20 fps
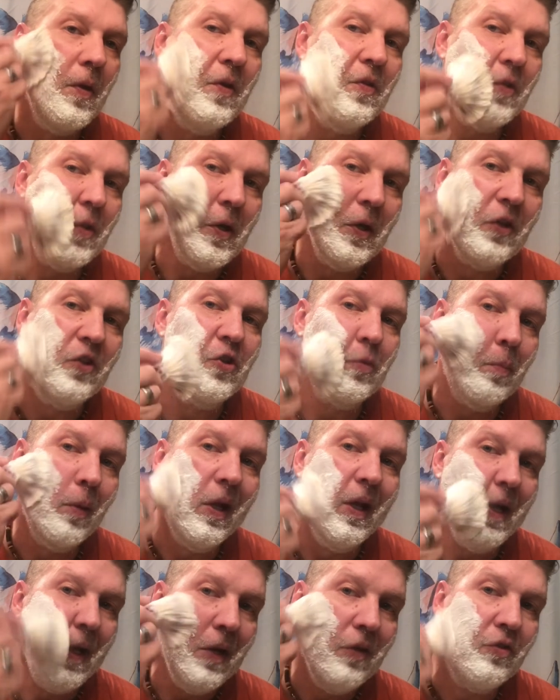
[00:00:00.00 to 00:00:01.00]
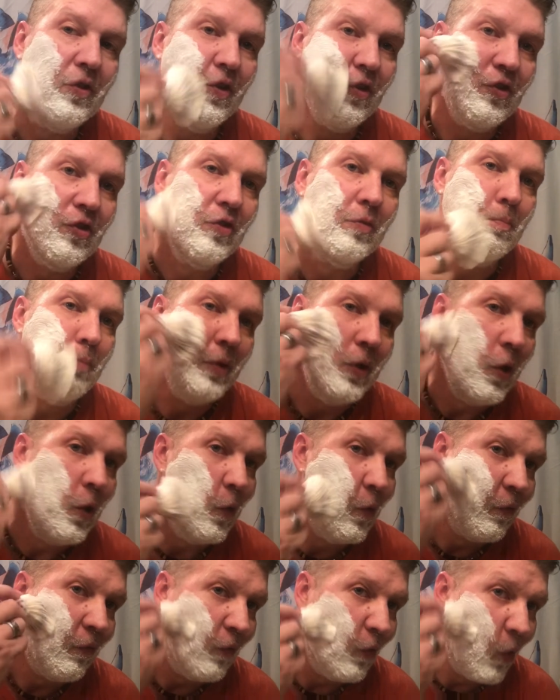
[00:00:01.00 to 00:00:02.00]
this thing splays. It's just
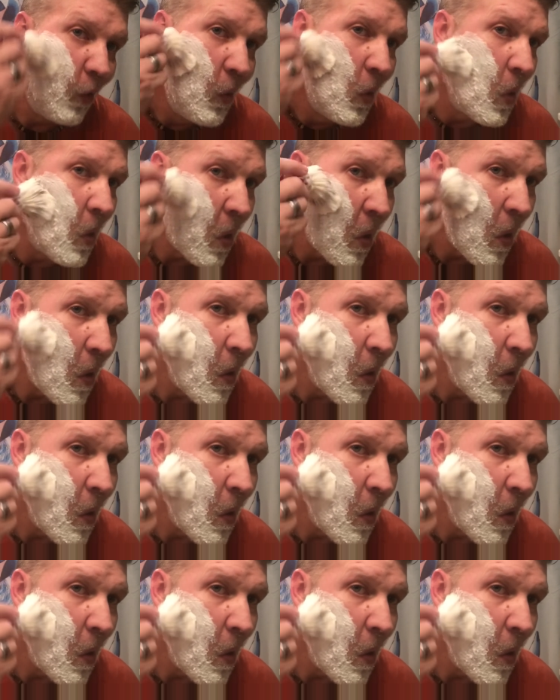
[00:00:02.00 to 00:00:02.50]
beautiful.